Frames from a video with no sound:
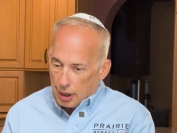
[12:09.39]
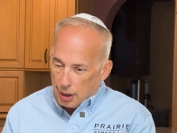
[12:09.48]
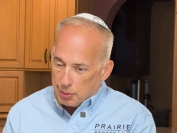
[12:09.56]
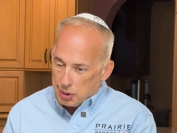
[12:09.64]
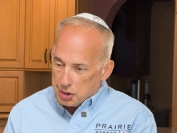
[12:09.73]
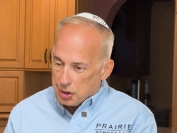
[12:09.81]
hey,
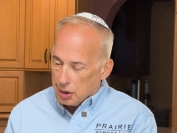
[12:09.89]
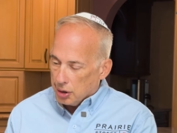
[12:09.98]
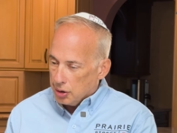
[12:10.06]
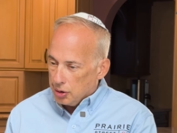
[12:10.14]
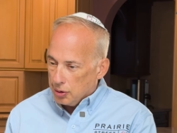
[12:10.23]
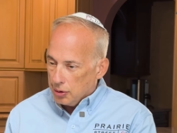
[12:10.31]
I'm just going
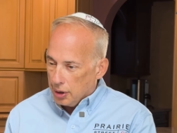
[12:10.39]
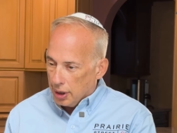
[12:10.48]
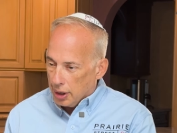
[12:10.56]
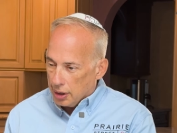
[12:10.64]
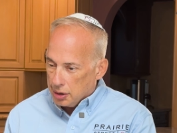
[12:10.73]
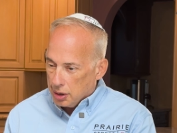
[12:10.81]
to do
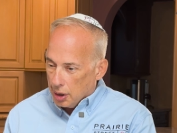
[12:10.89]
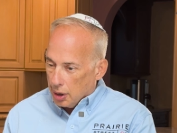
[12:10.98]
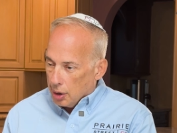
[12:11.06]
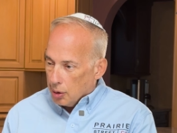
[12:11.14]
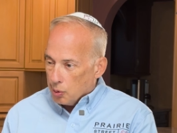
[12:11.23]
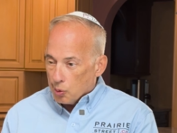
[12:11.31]
that,
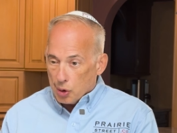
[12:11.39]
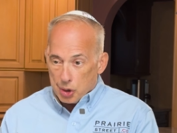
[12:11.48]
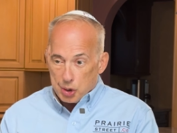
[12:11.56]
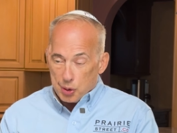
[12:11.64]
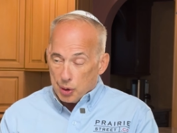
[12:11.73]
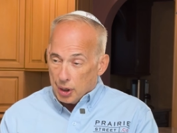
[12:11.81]
what do
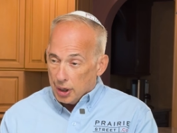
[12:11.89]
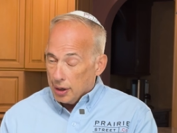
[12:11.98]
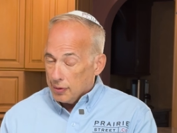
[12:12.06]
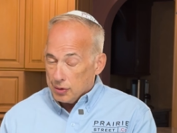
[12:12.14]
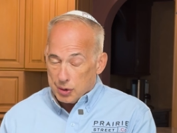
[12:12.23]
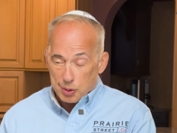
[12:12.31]
you
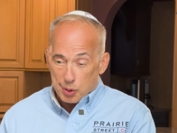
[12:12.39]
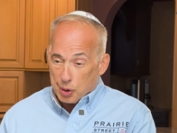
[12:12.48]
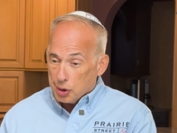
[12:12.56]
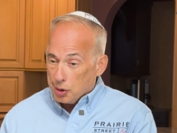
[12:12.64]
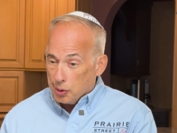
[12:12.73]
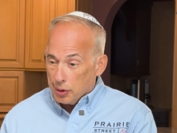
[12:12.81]
have to
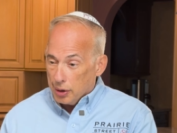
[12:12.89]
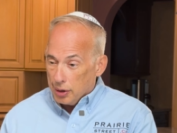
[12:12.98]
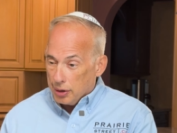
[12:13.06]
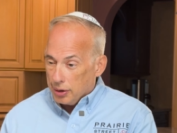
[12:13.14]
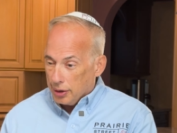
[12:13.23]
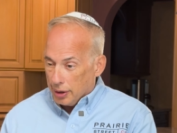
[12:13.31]
work
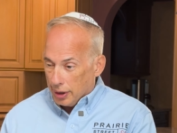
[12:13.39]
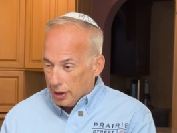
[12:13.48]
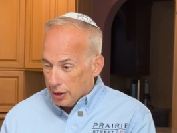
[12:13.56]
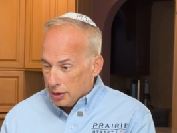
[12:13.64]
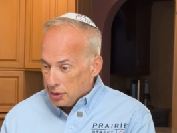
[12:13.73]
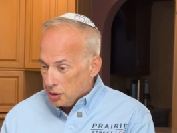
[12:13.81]
with?
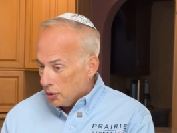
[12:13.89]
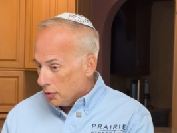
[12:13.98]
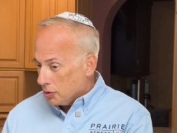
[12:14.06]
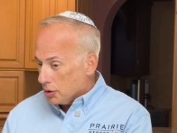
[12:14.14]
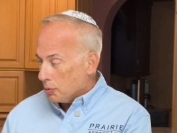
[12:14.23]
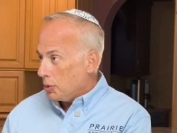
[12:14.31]
And you
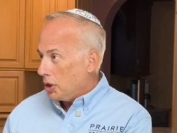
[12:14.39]
have some